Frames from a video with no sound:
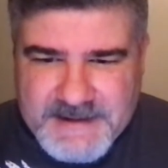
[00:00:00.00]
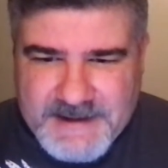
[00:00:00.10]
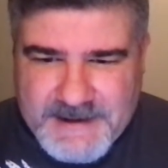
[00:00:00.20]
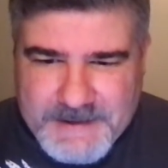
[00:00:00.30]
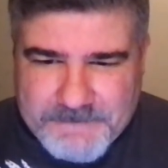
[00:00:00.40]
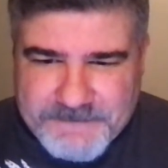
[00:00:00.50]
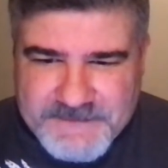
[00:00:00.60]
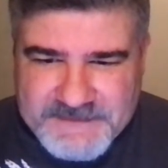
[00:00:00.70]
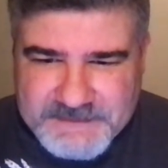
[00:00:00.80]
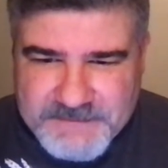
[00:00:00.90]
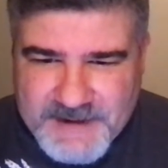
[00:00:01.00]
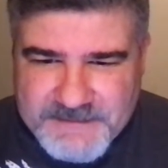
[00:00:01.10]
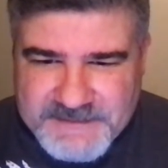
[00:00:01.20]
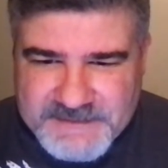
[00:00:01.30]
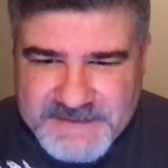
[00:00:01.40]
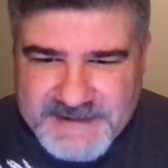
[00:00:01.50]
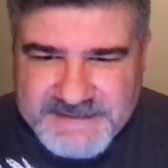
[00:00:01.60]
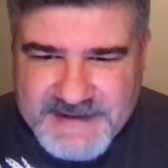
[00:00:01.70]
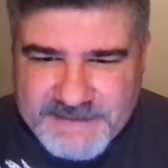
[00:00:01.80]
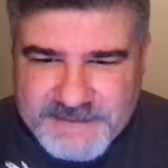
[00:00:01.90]
sometimes it's
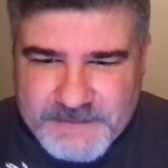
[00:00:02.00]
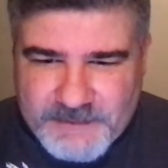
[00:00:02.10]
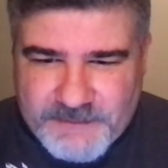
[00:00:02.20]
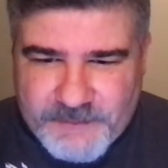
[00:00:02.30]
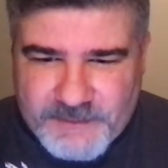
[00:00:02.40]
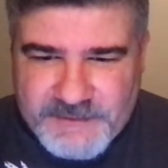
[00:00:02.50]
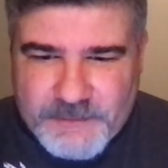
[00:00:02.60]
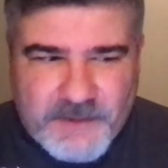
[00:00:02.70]
nice to have something to look forward to.